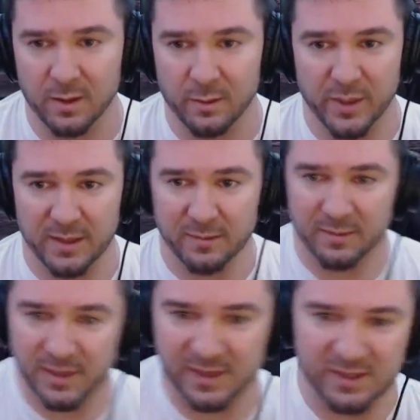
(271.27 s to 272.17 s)
but
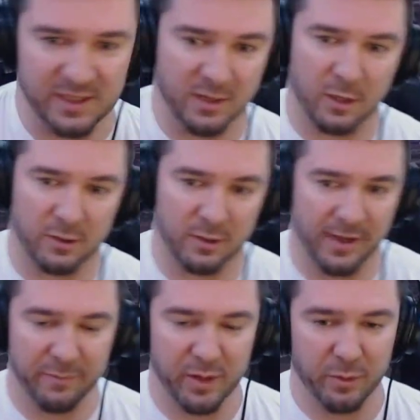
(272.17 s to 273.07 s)
the ENT doctor
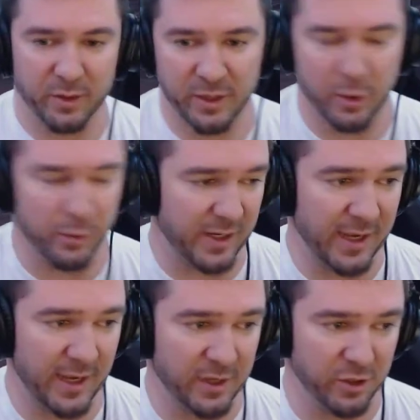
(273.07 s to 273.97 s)
gave me really no
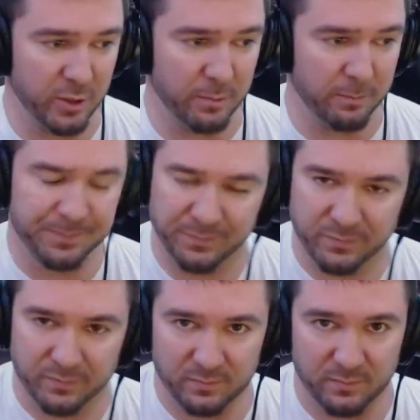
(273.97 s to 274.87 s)
indication
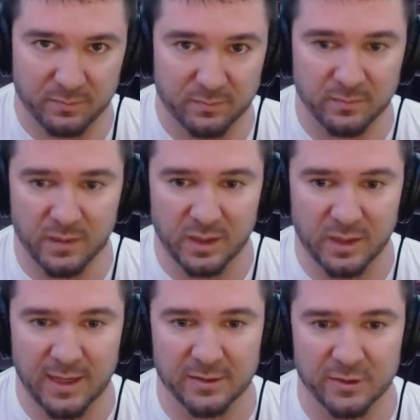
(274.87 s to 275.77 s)

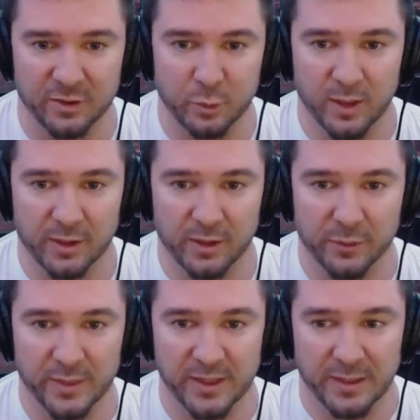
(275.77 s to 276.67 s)
as to what it
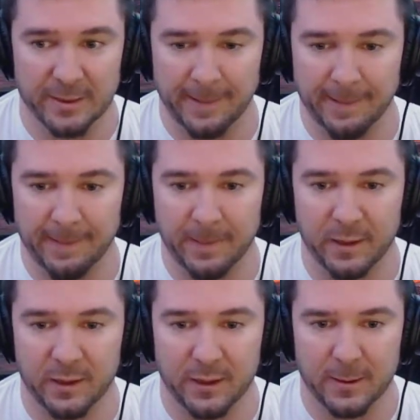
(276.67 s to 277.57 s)
could be.
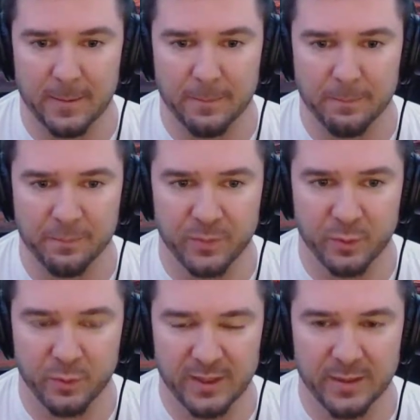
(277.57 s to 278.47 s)

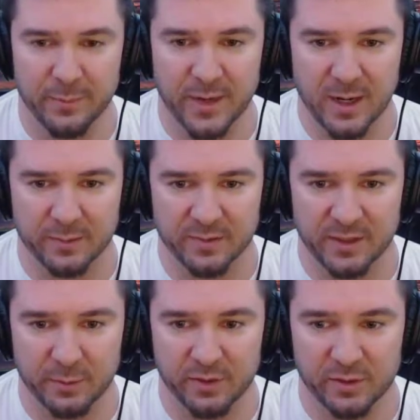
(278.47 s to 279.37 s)
We did the
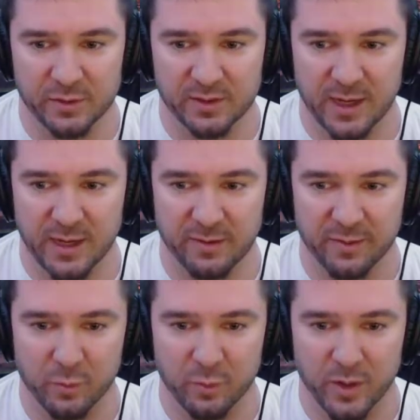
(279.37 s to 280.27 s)
biopsy, which was kind of
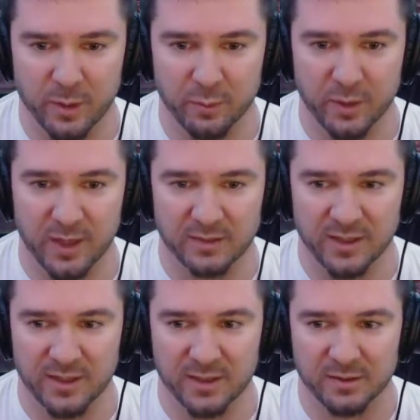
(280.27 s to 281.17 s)
a weird
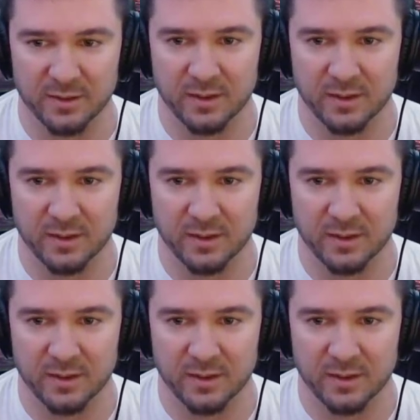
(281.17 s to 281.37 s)
process.